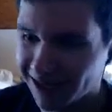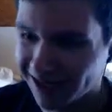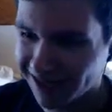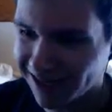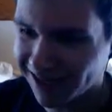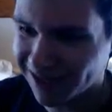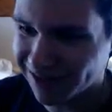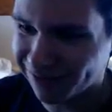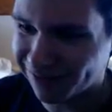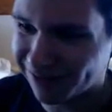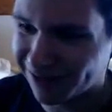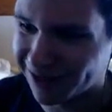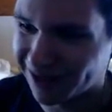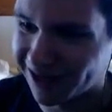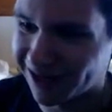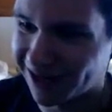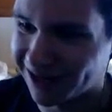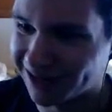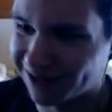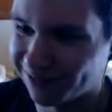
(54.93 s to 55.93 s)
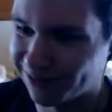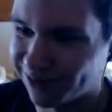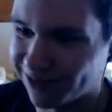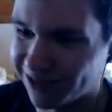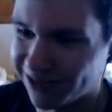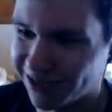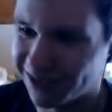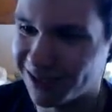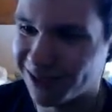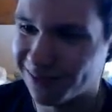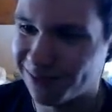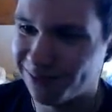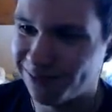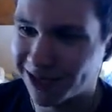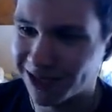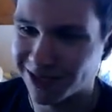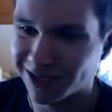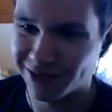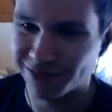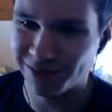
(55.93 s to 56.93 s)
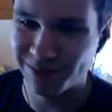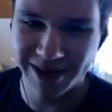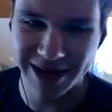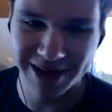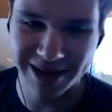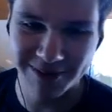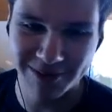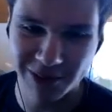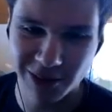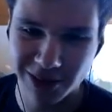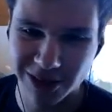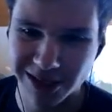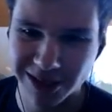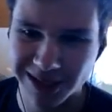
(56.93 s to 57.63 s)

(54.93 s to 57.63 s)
that's a funny item build. Just a bunch of mana potions.